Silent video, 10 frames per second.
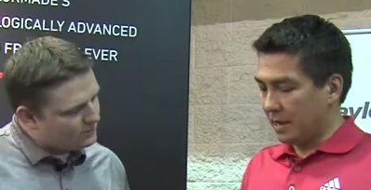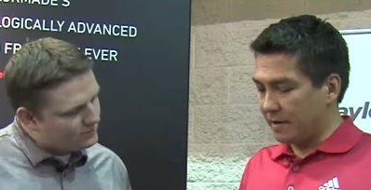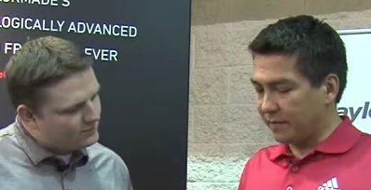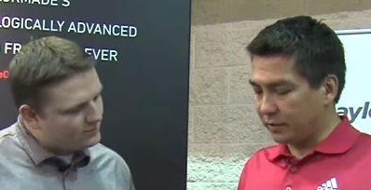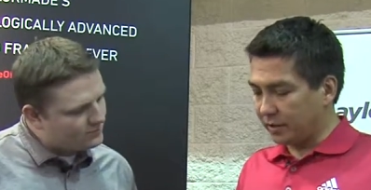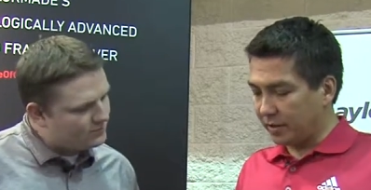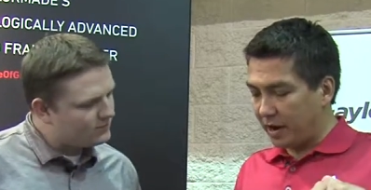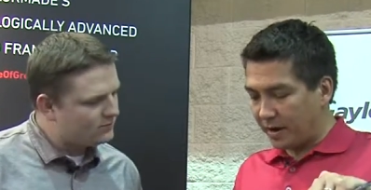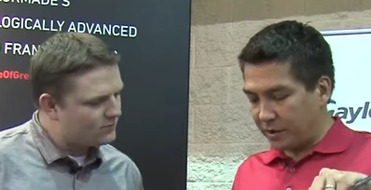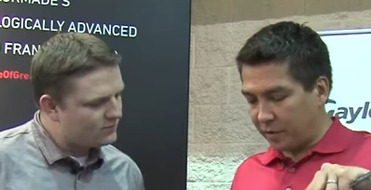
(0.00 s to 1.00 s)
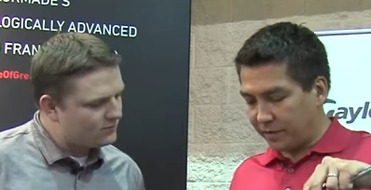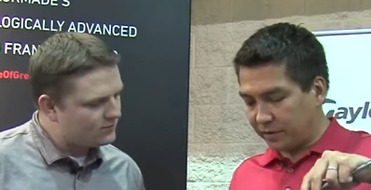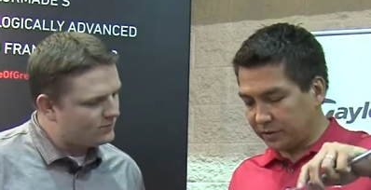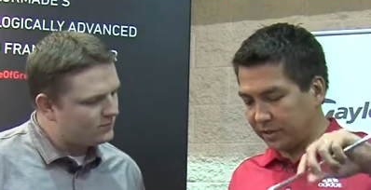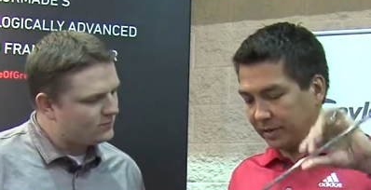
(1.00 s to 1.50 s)
Speaker 1: And if you turn the iron over,
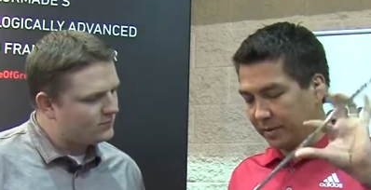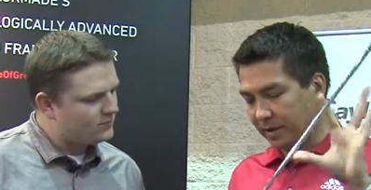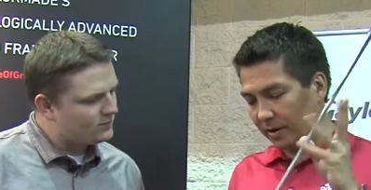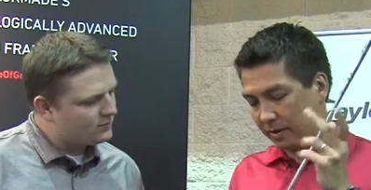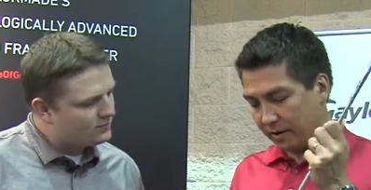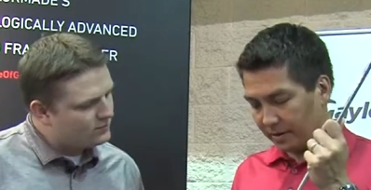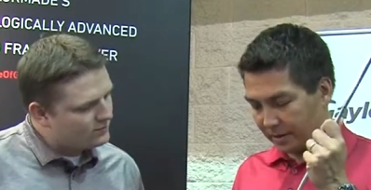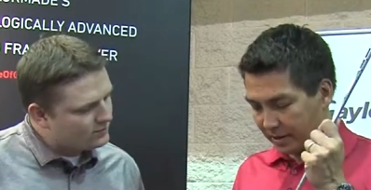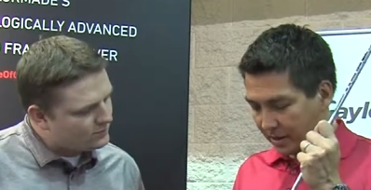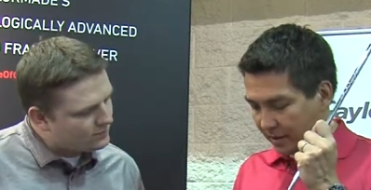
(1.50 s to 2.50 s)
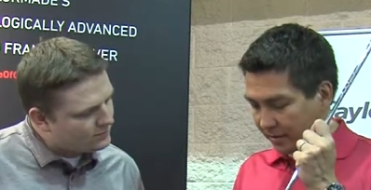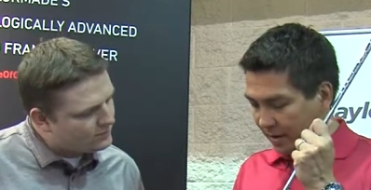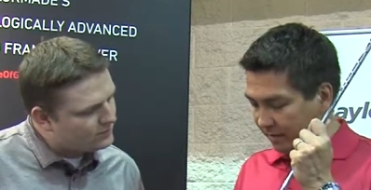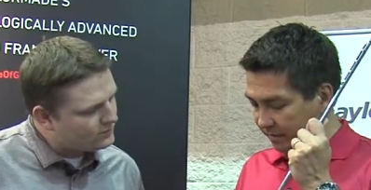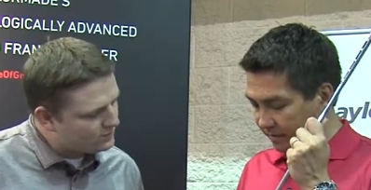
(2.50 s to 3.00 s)
you'll see them here on the uh,
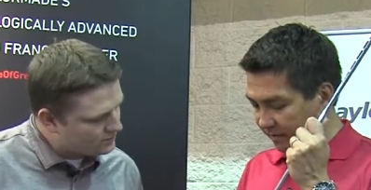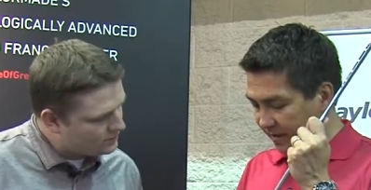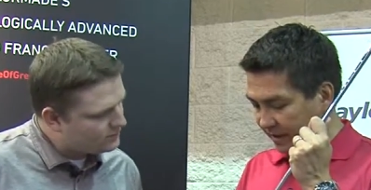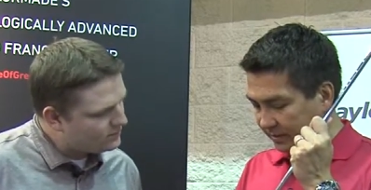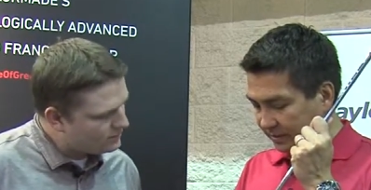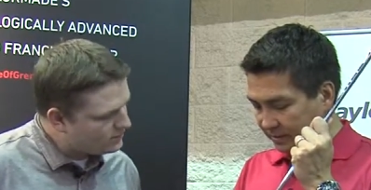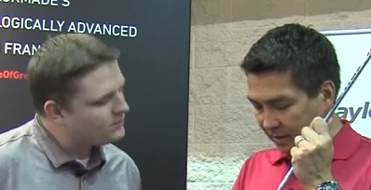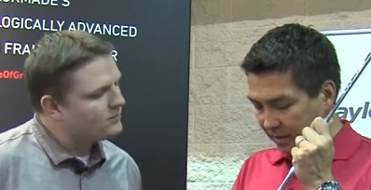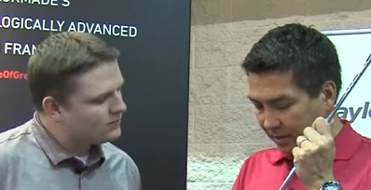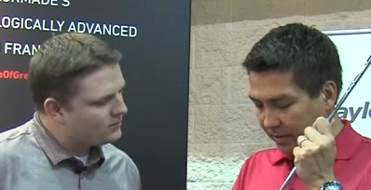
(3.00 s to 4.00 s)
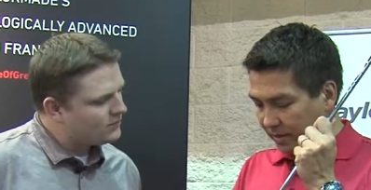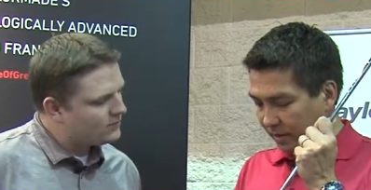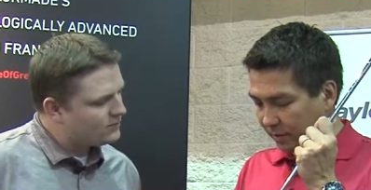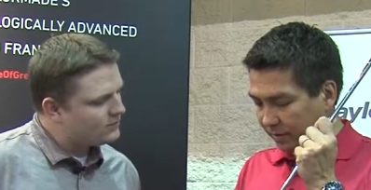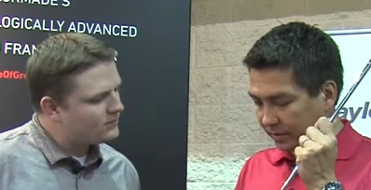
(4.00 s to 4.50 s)
around the face, uh, one on the
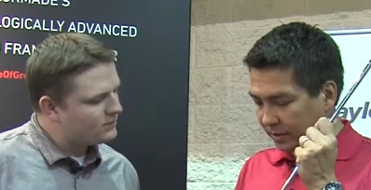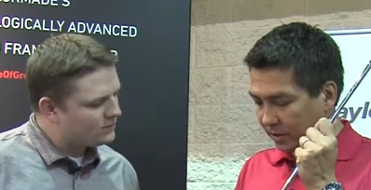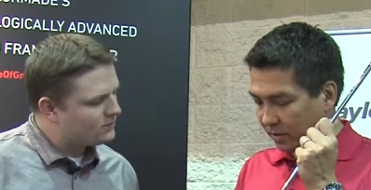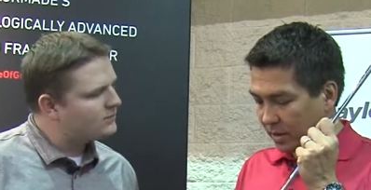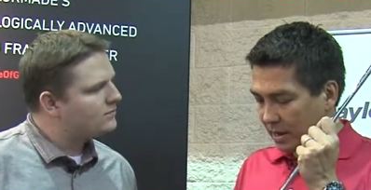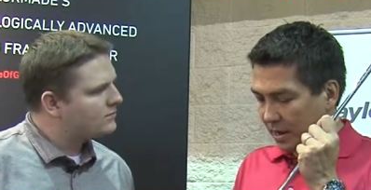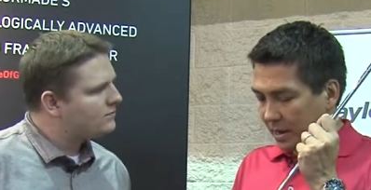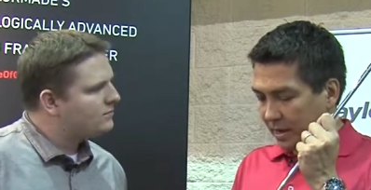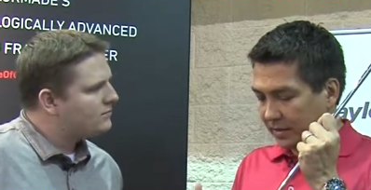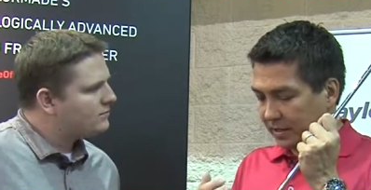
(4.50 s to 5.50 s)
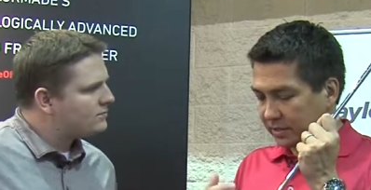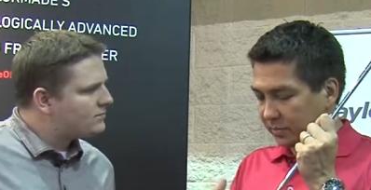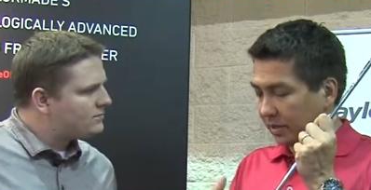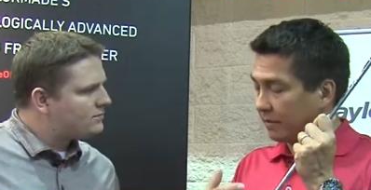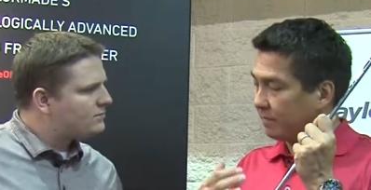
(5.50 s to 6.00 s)
heel, one on the toe. And this is
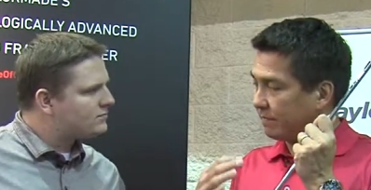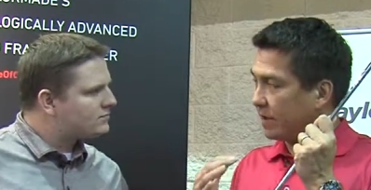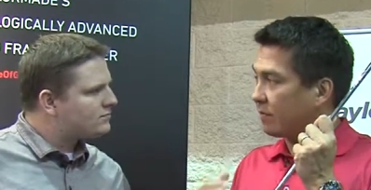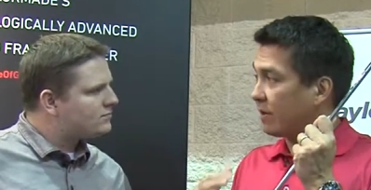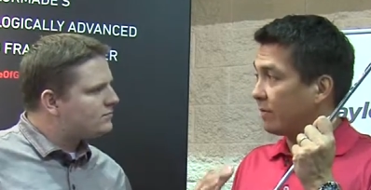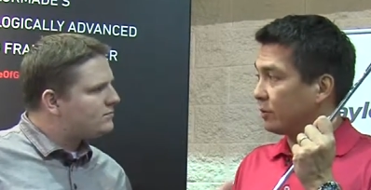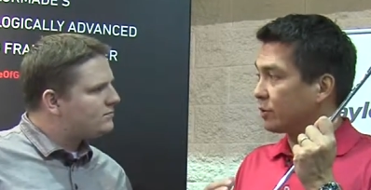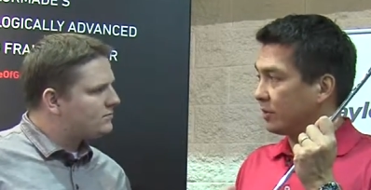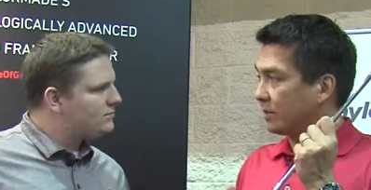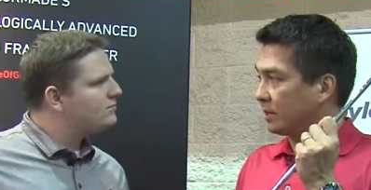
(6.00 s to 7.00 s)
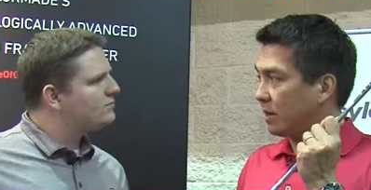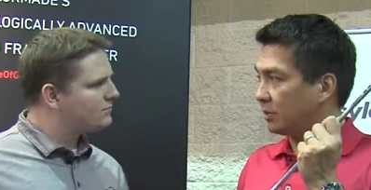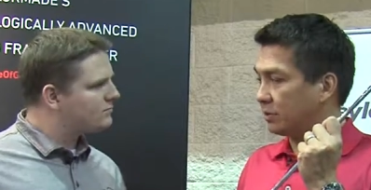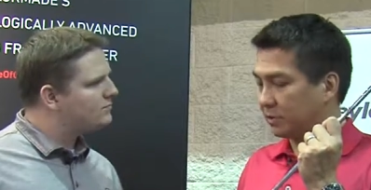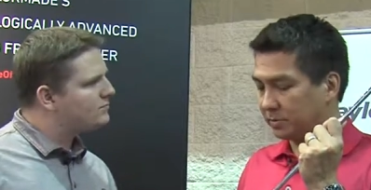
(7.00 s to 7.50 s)
really a very revolutionary
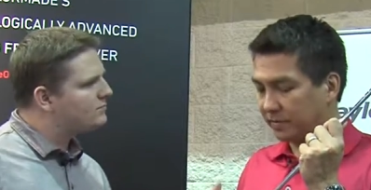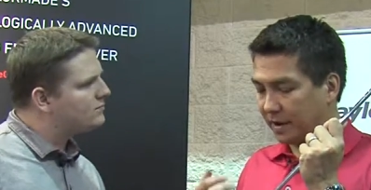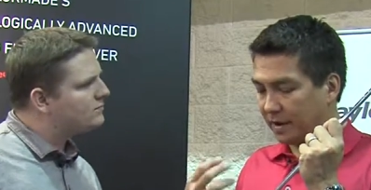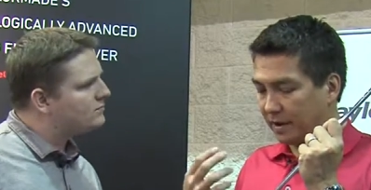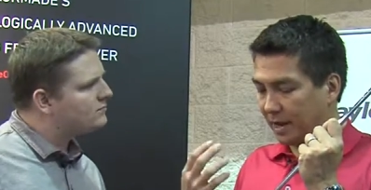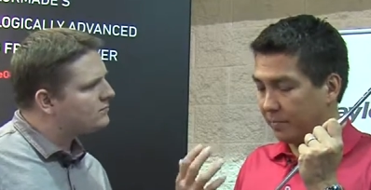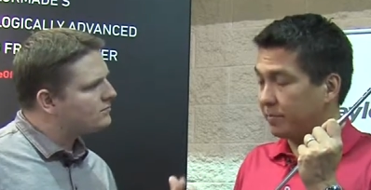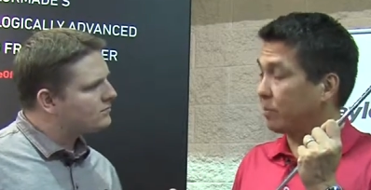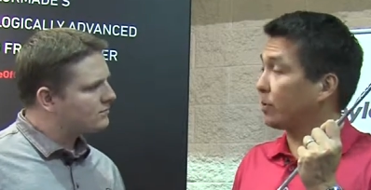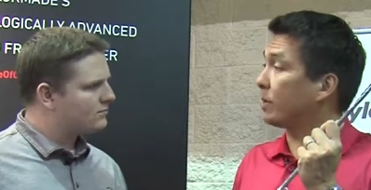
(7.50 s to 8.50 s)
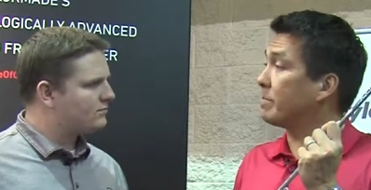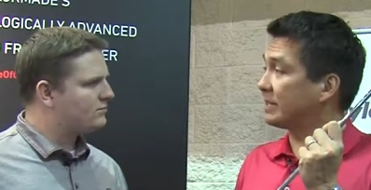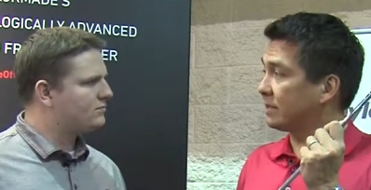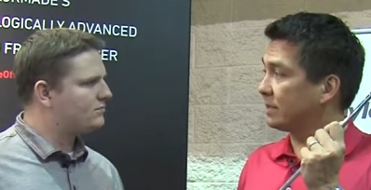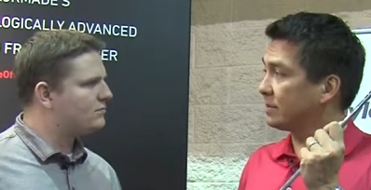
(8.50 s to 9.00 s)
technology in terms of helping people with their
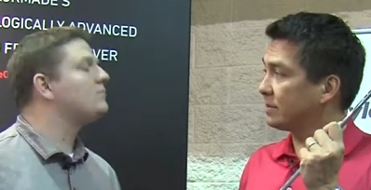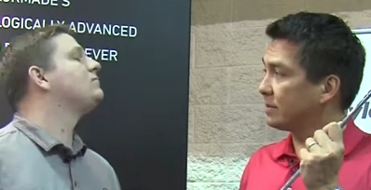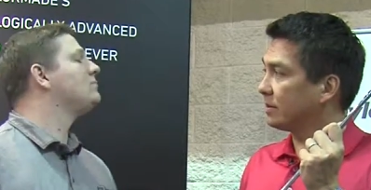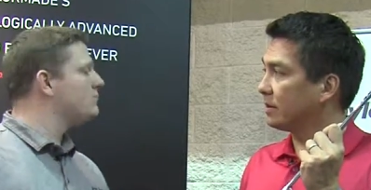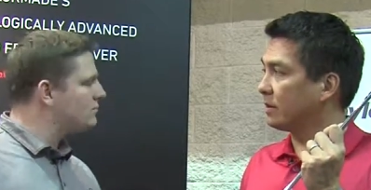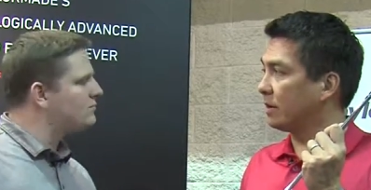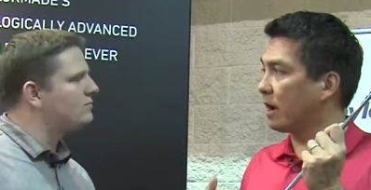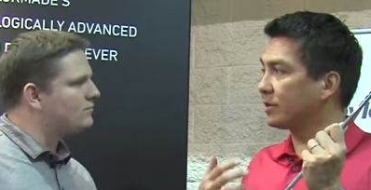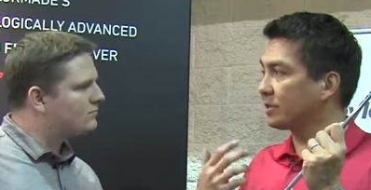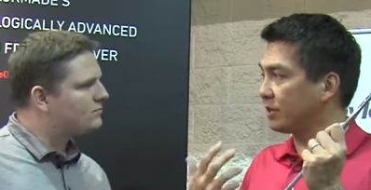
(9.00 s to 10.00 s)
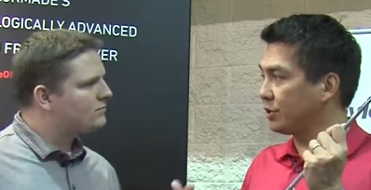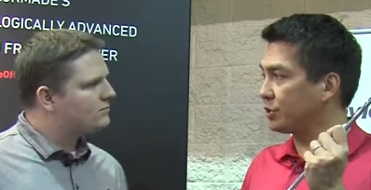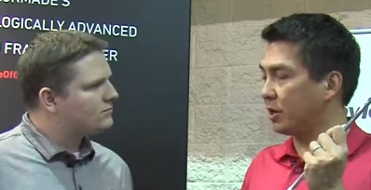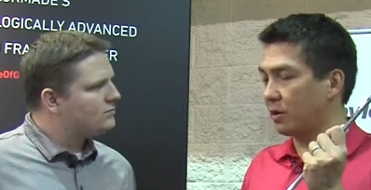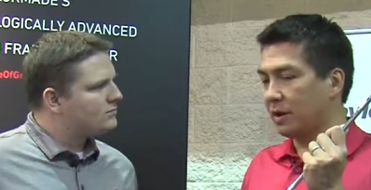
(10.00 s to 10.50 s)
misses. You know, our studies
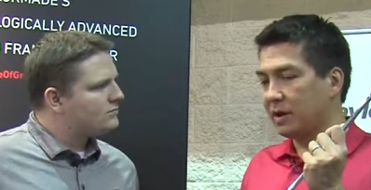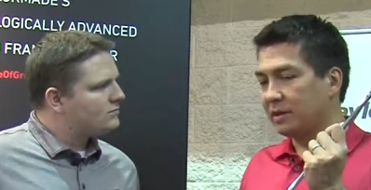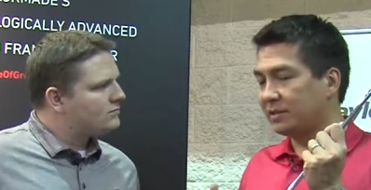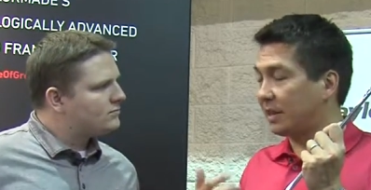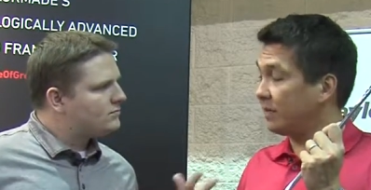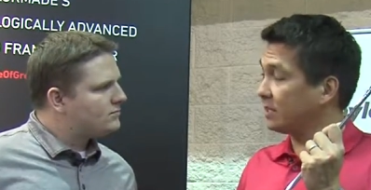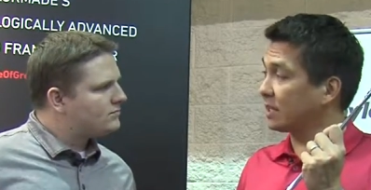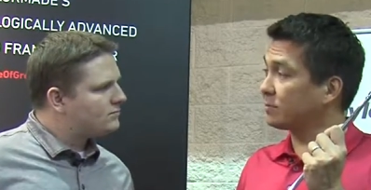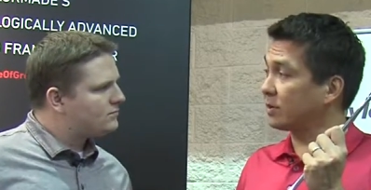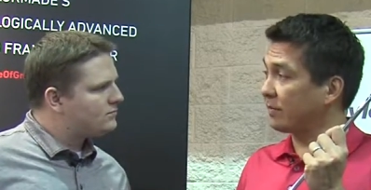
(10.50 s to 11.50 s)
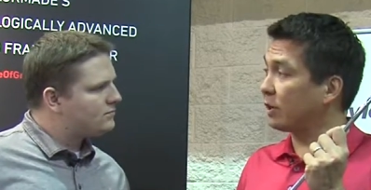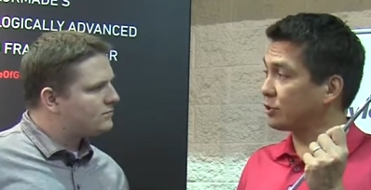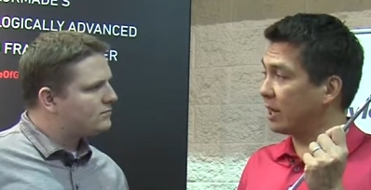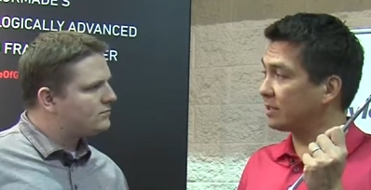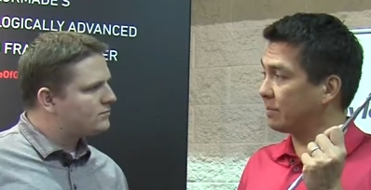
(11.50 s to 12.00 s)
show 76% of all
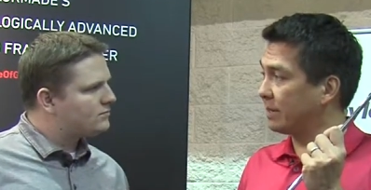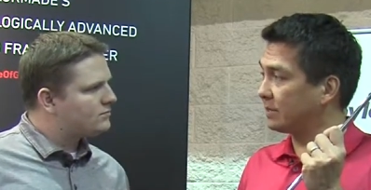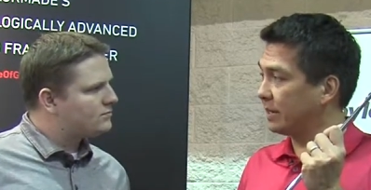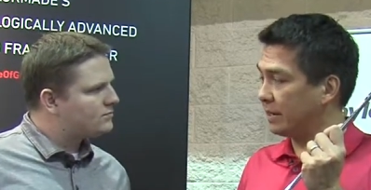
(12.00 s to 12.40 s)
shots are miss